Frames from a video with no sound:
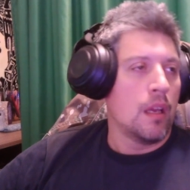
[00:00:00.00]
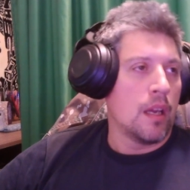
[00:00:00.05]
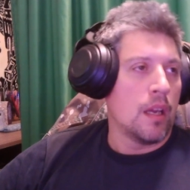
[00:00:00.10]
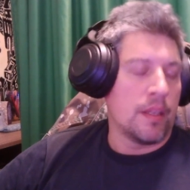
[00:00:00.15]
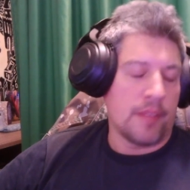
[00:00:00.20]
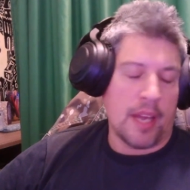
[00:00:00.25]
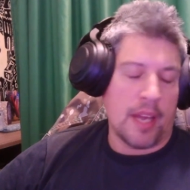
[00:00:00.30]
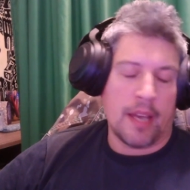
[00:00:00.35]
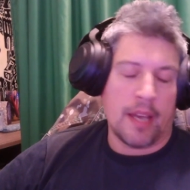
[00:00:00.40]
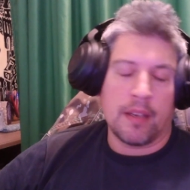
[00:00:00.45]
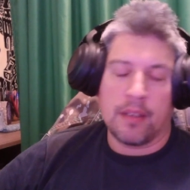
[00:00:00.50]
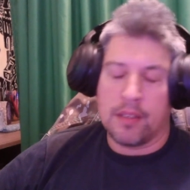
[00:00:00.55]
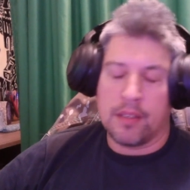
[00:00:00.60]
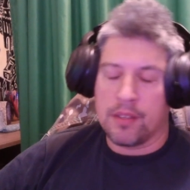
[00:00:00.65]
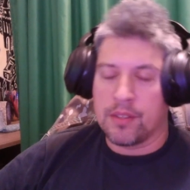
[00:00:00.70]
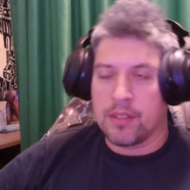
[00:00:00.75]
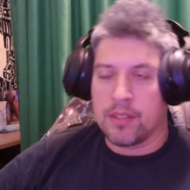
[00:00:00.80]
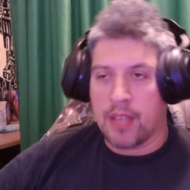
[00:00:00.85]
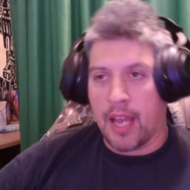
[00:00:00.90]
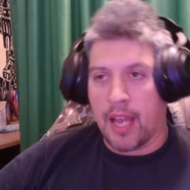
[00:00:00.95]
And that
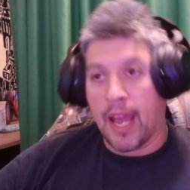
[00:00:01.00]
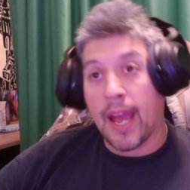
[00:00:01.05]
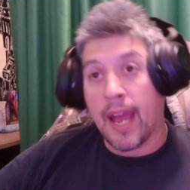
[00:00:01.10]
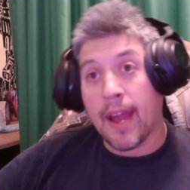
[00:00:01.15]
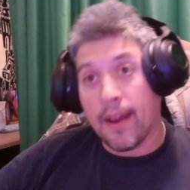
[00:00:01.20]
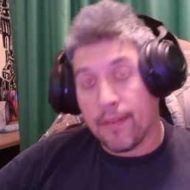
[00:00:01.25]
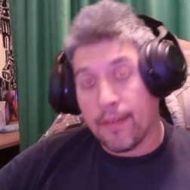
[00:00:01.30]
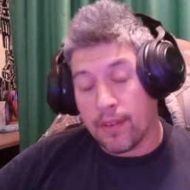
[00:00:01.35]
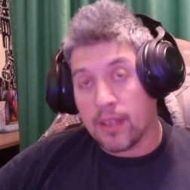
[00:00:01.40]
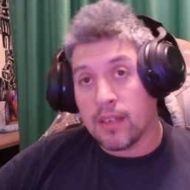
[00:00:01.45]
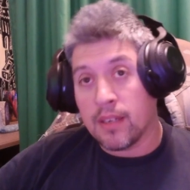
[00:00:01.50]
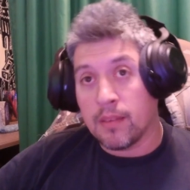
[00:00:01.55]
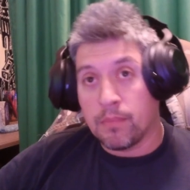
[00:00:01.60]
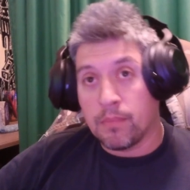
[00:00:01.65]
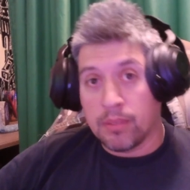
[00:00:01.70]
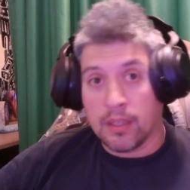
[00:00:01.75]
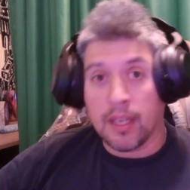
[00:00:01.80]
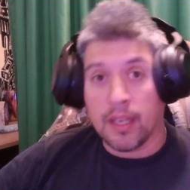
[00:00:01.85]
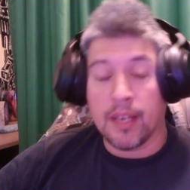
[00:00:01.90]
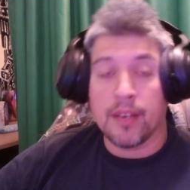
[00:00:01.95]
is to have a
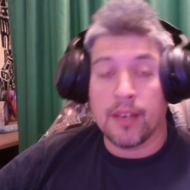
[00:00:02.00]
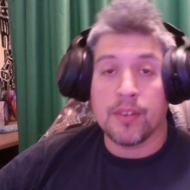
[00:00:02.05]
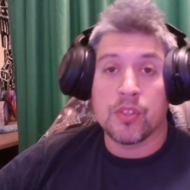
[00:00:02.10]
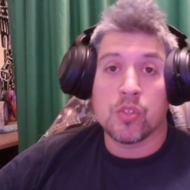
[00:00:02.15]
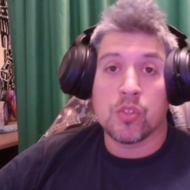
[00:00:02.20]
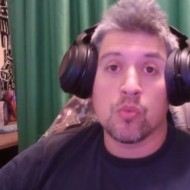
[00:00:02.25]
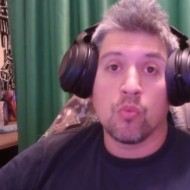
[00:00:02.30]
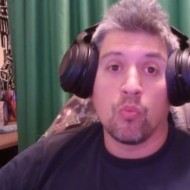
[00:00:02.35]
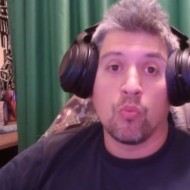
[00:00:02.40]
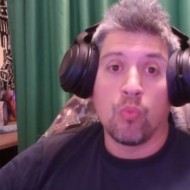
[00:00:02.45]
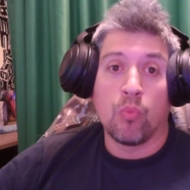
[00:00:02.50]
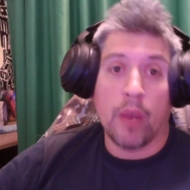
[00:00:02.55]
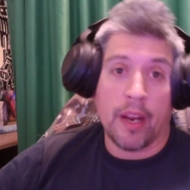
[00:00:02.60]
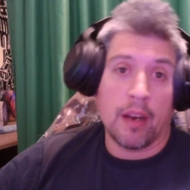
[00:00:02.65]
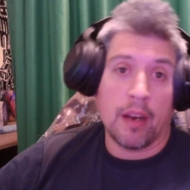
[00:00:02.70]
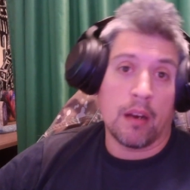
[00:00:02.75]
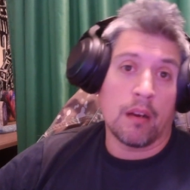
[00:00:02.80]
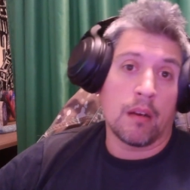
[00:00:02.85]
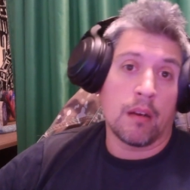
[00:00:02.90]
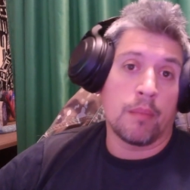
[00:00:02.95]
place
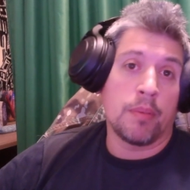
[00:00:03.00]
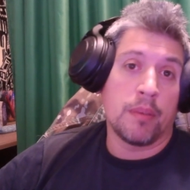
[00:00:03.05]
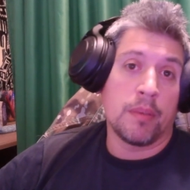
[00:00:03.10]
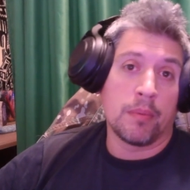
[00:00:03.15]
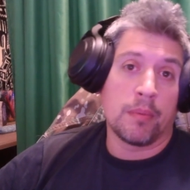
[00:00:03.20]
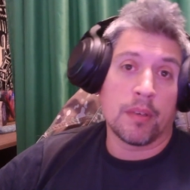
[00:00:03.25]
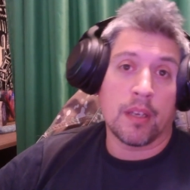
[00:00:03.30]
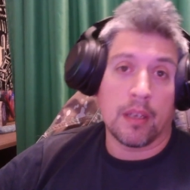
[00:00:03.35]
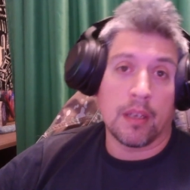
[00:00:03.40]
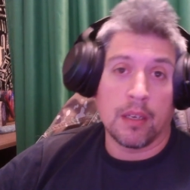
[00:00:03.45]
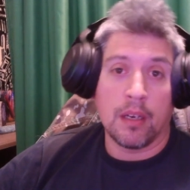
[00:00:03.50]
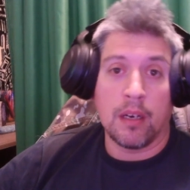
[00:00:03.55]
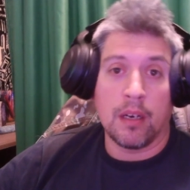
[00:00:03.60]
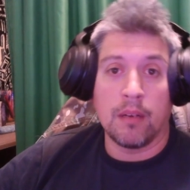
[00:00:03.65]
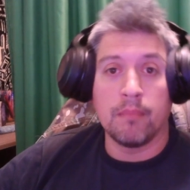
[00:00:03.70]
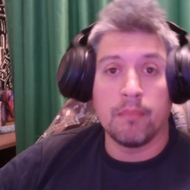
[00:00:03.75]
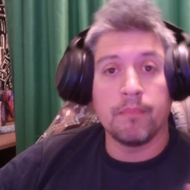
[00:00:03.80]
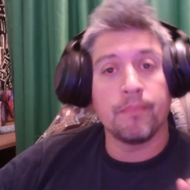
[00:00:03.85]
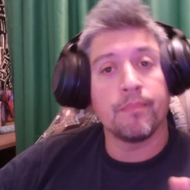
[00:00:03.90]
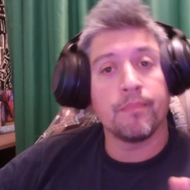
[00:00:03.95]
where people can
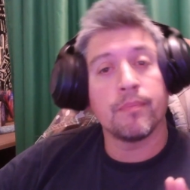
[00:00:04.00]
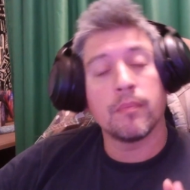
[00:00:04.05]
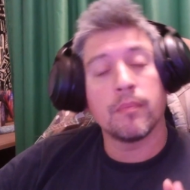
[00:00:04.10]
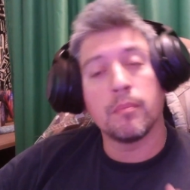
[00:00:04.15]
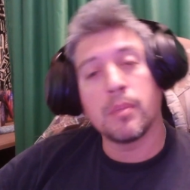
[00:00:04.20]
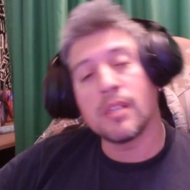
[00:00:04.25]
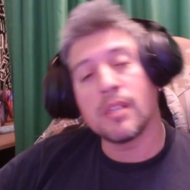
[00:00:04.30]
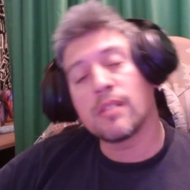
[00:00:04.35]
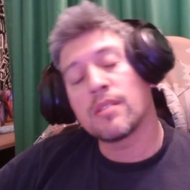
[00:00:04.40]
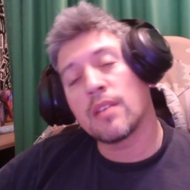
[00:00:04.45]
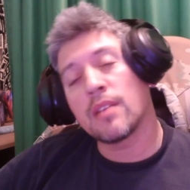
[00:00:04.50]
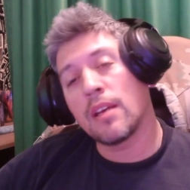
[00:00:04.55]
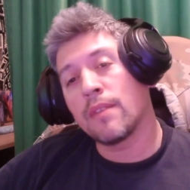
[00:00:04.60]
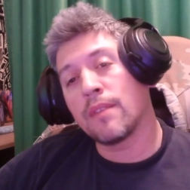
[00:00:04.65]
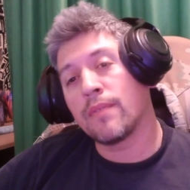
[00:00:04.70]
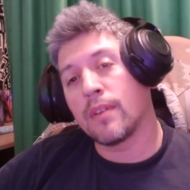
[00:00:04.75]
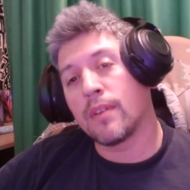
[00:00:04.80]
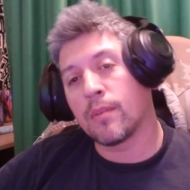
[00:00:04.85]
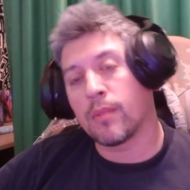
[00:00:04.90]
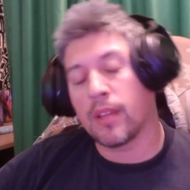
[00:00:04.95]
come, be
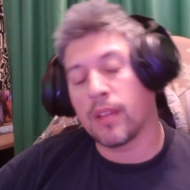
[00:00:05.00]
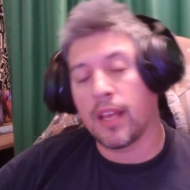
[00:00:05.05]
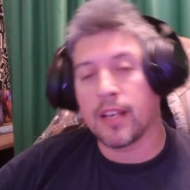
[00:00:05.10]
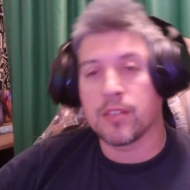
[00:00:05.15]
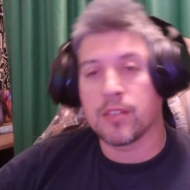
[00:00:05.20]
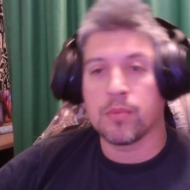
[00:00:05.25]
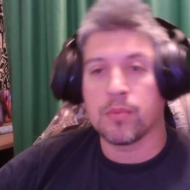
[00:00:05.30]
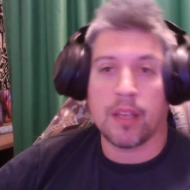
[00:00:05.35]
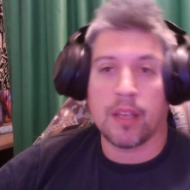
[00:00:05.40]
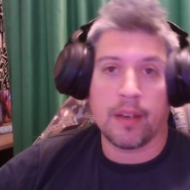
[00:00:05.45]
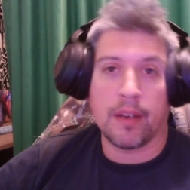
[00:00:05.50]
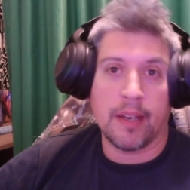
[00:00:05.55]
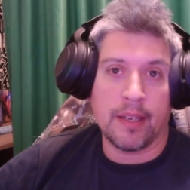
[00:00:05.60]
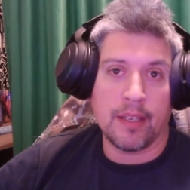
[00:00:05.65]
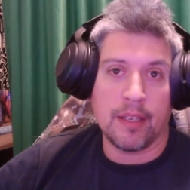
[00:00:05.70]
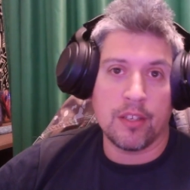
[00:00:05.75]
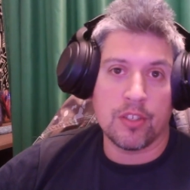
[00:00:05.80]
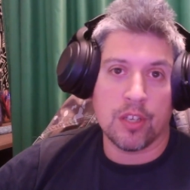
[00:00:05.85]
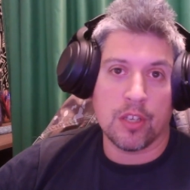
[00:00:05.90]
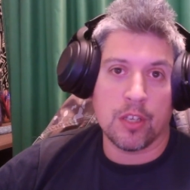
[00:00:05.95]
safe and relaxed without
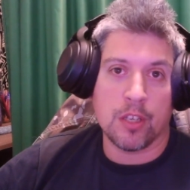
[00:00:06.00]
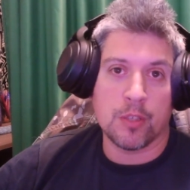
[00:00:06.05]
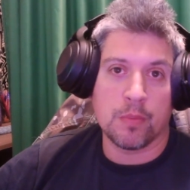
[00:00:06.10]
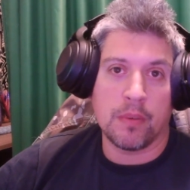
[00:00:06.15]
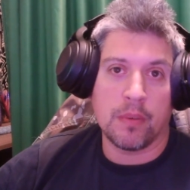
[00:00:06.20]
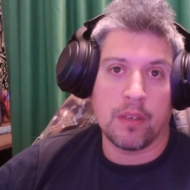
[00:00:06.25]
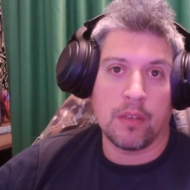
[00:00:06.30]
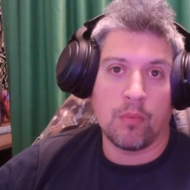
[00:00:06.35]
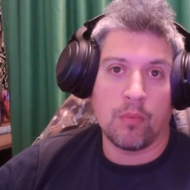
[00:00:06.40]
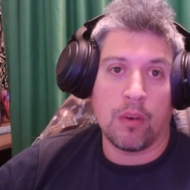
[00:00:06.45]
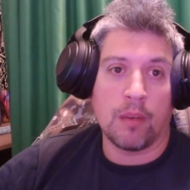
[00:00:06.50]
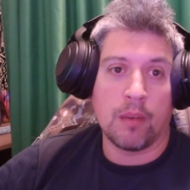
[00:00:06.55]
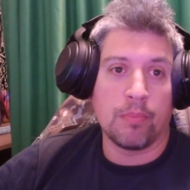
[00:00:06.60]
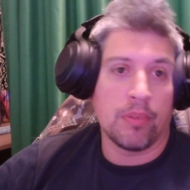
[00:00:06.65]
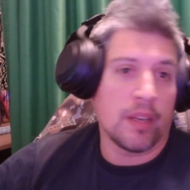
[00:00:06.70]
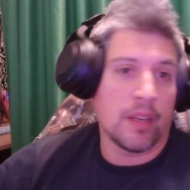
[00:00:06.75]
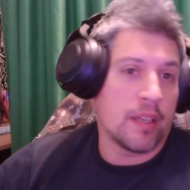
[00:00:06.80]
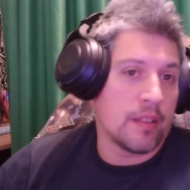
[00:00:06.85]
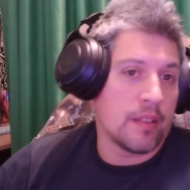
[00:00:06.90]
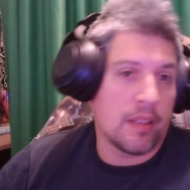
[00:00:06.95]
any judgment while
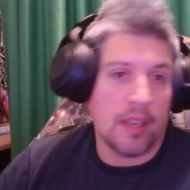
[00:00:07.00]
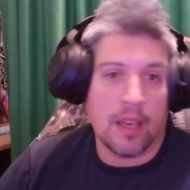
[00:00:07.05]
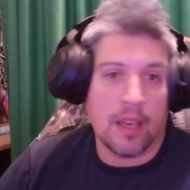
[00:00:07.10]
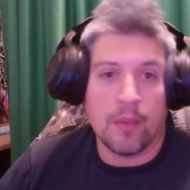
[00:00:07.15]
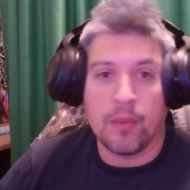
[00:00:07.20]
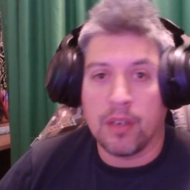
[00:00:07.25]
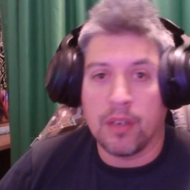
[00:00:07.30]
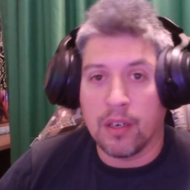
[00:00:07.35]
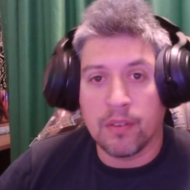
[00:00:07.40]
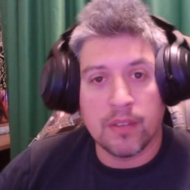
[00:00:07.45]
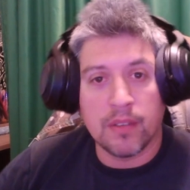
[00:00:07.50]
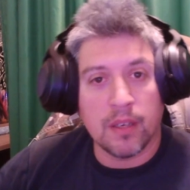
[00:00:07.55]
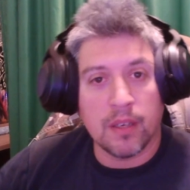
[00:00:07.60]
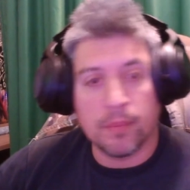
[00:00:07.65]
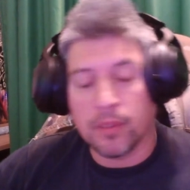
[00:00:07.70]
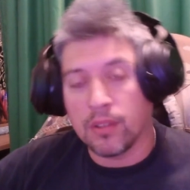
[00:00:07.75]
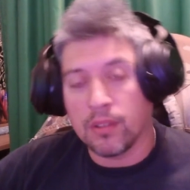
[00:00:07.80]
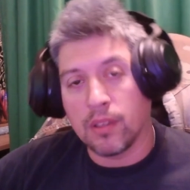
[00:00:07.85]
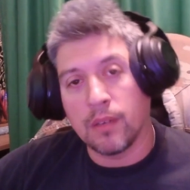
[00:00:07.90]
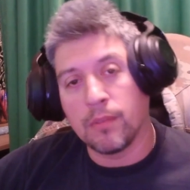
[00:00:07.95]
playing the game we all
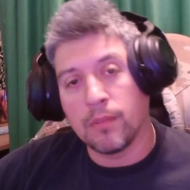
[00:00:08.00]
come to